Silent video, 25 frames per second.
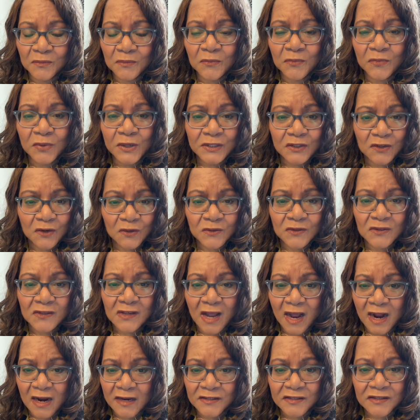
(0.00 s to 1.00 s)
reduce
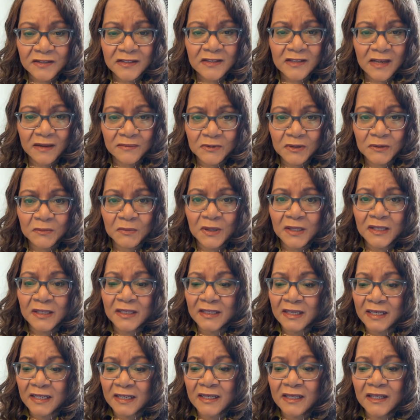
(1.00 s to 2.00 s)
our
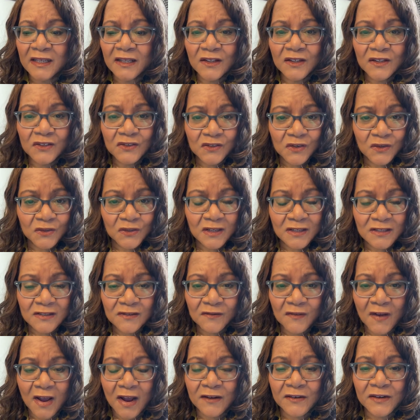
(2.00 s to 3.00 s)
susceptibility to this
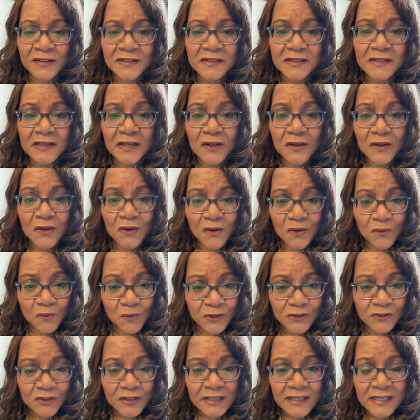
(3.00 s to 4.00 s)
virus.
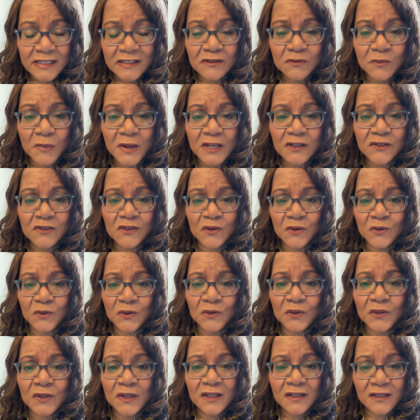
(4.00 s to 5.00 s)
Which leads me to
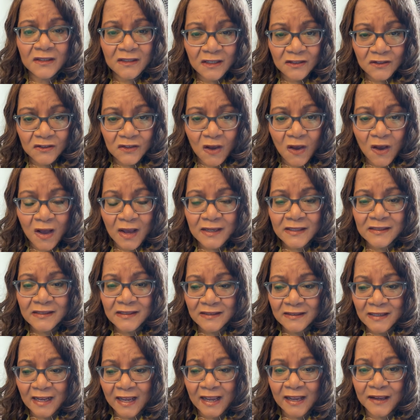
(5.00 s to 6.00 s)
the talk
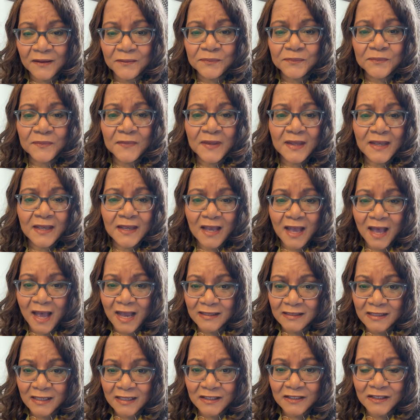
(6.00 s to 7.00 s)
today. I
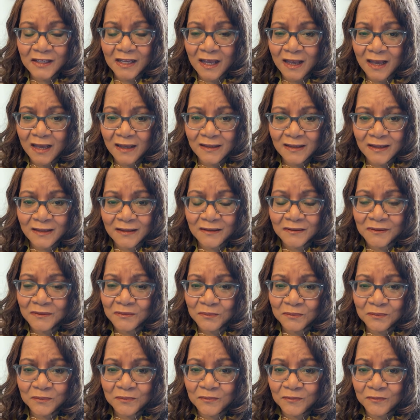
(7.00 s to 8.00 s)
did a
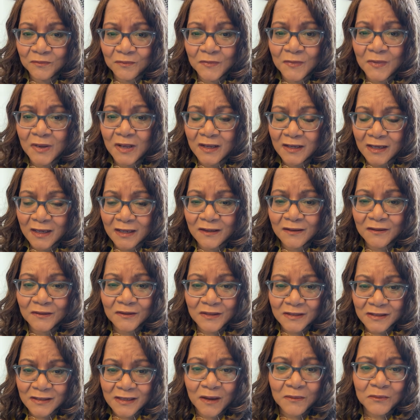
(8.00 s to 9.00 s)

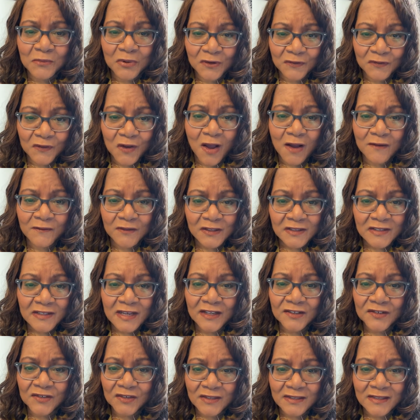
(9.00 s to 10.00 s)
number of
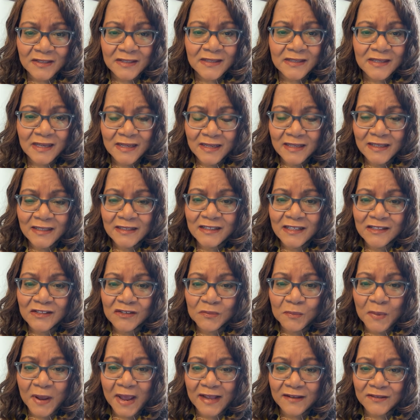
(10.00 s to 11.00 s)
conversations this
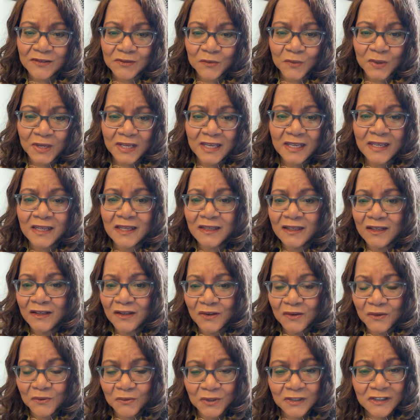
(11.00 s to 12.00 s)
past week
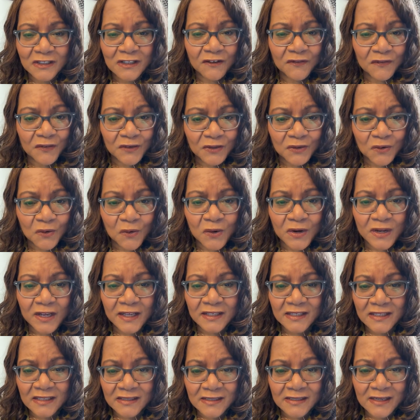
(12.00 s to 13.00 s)
with different
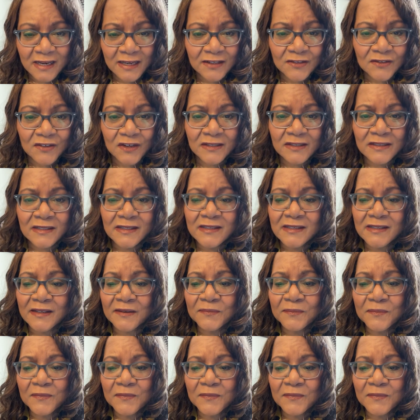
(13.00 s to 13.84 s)
organizations,